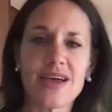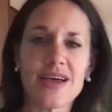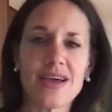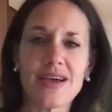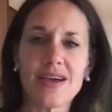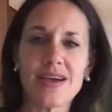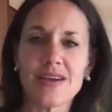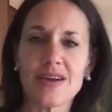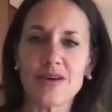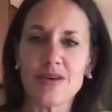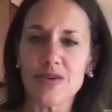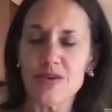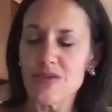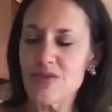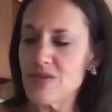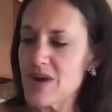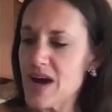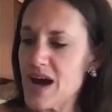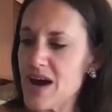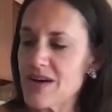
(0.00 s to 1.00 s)
you know,
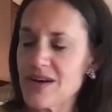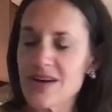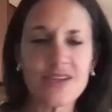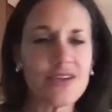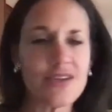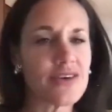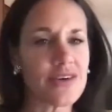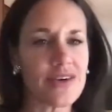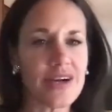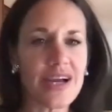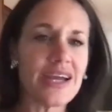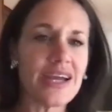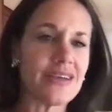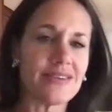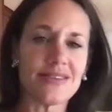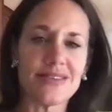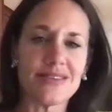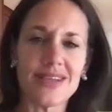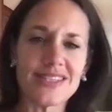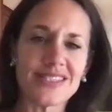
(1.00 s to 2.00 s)
how can you create
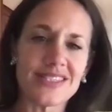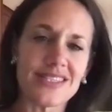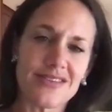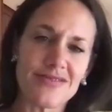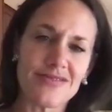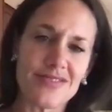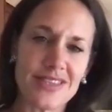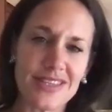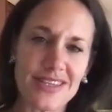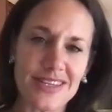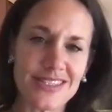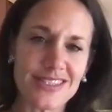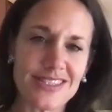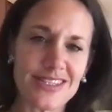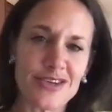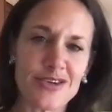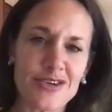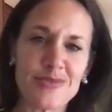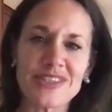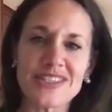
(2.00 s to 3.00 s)
lots of different things
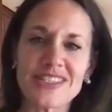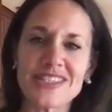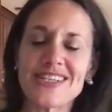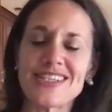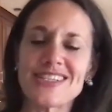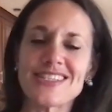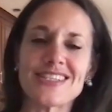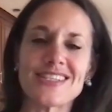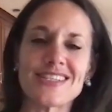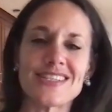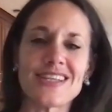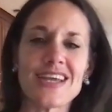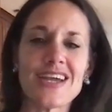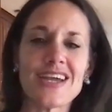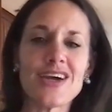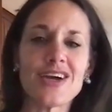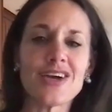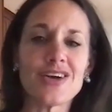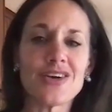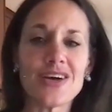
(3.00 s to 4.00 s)
in your business, and
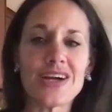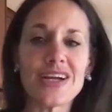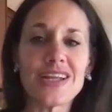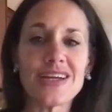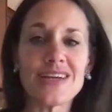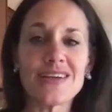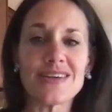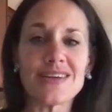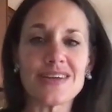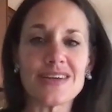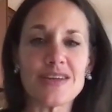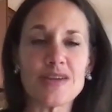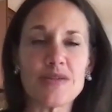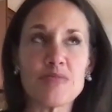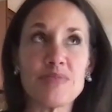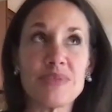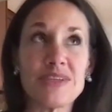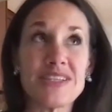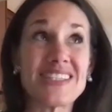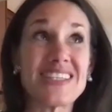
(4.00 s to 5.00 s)
creating
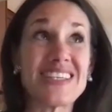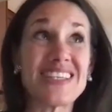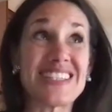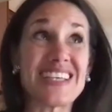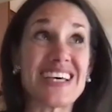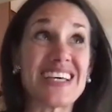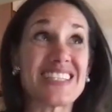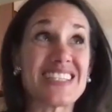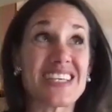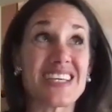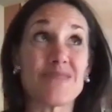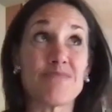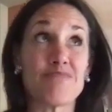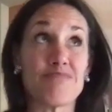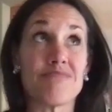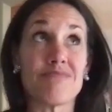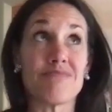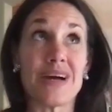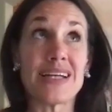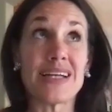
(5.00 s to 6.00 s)
business as
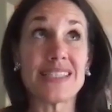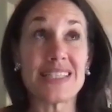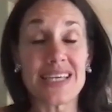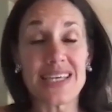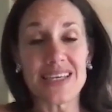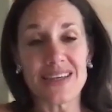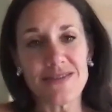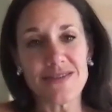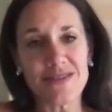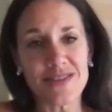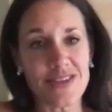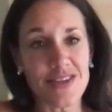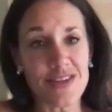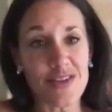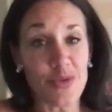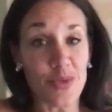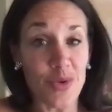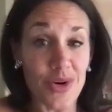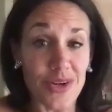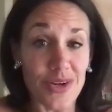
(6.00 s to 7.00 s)
a gift to
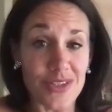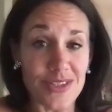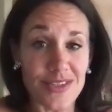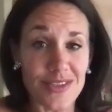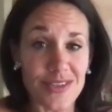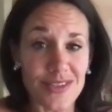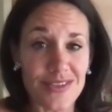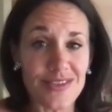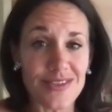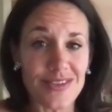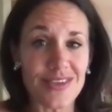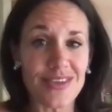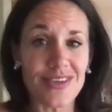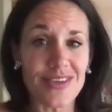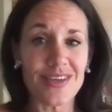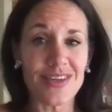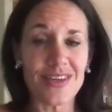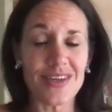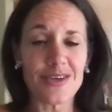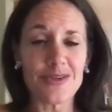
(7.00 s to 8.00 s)
the world.
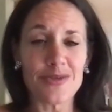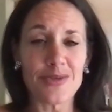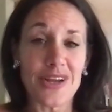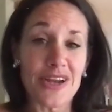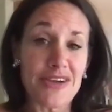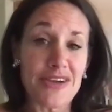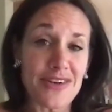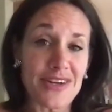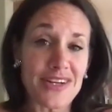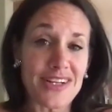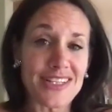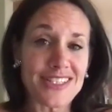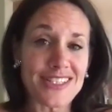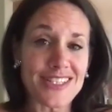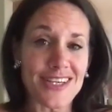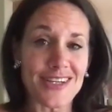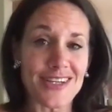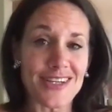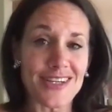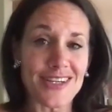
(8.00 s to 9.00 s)
Whatever it is
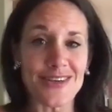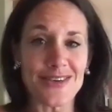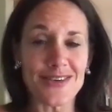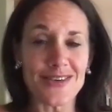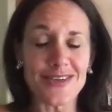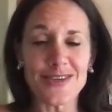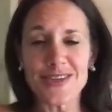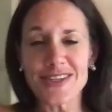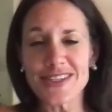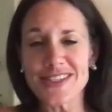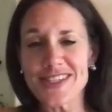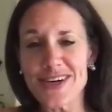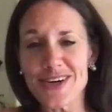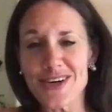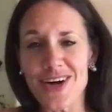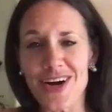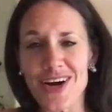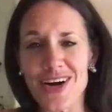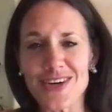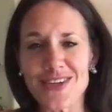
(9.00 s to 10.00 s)
that you do. You could sell
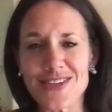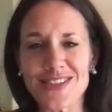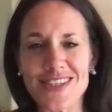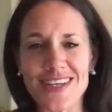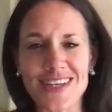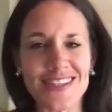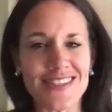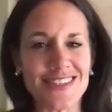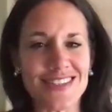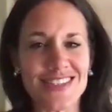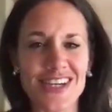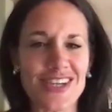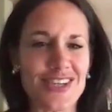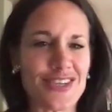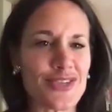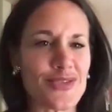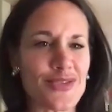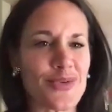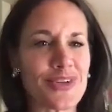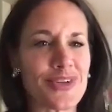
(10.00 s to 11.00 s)
cars and
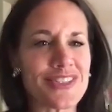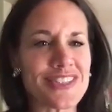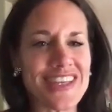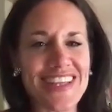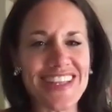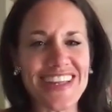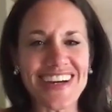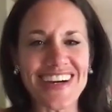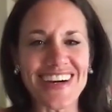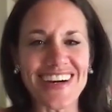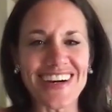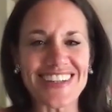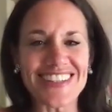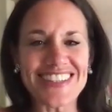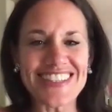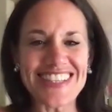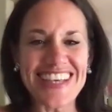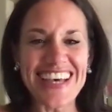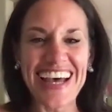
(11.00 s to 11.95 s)
change the world selling cars.